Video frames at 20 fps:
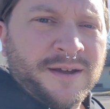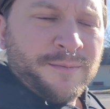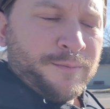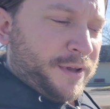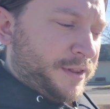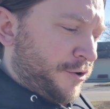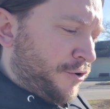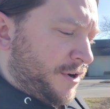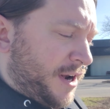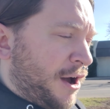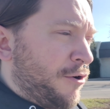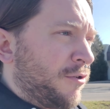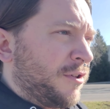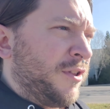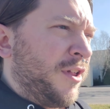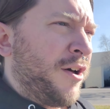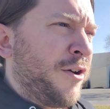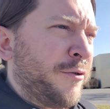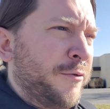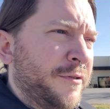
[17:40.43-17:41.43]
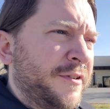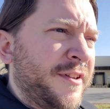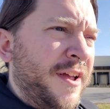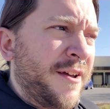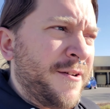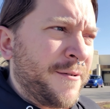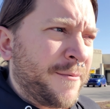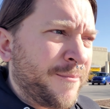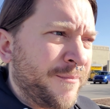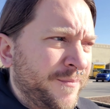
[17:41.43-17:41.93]
but they're now closed.
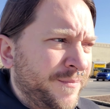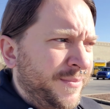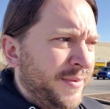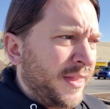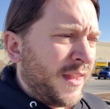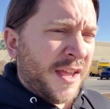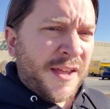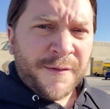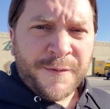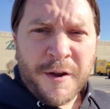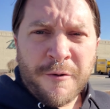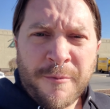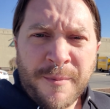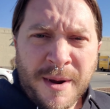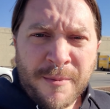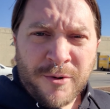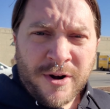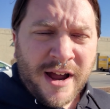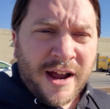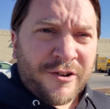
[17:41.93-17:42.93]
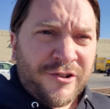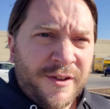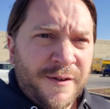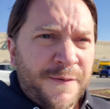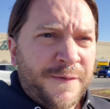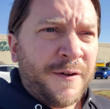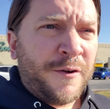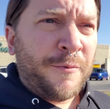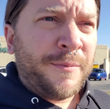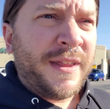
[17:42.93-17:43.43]
If you remember, I actually
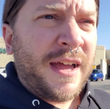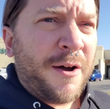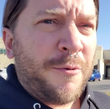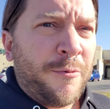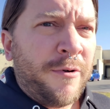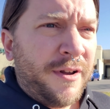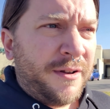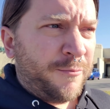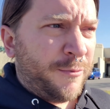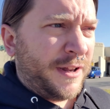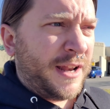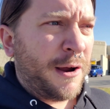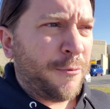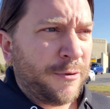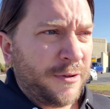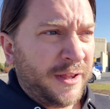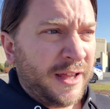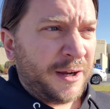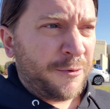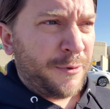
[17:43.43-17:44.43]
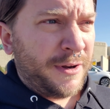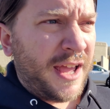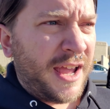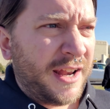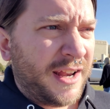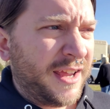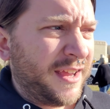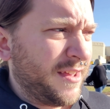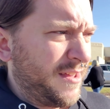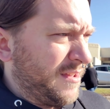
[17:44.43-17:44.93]
filmed that one when they were
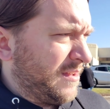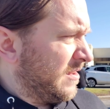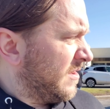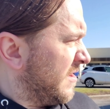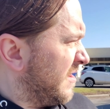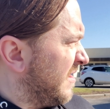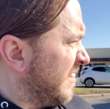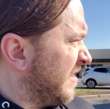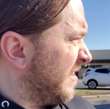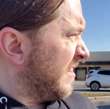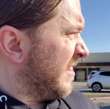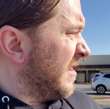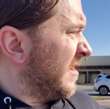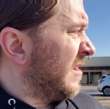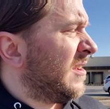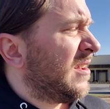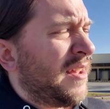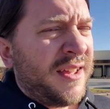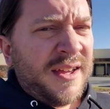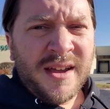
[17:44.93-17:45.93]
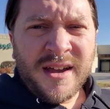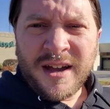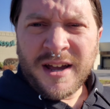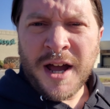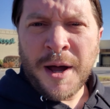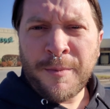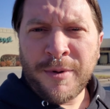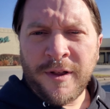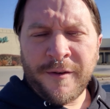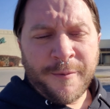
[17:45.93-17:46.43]
liquidating a
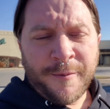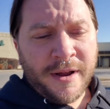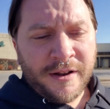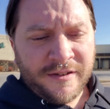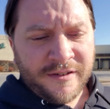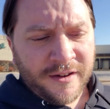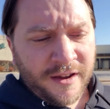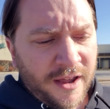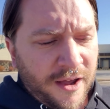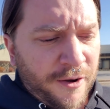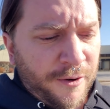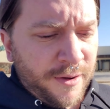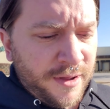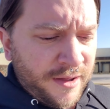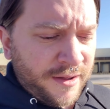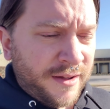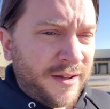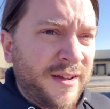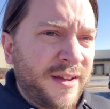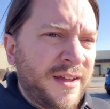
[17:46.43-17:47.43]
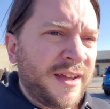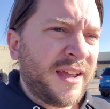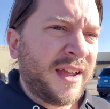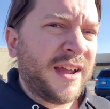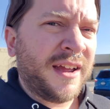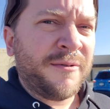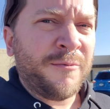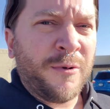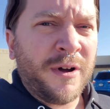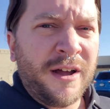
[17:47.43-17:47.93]
couple of months ago.
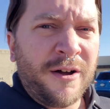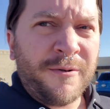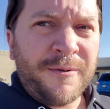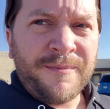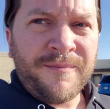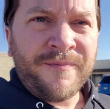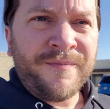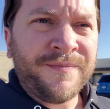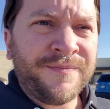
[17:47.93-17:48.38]
And, well,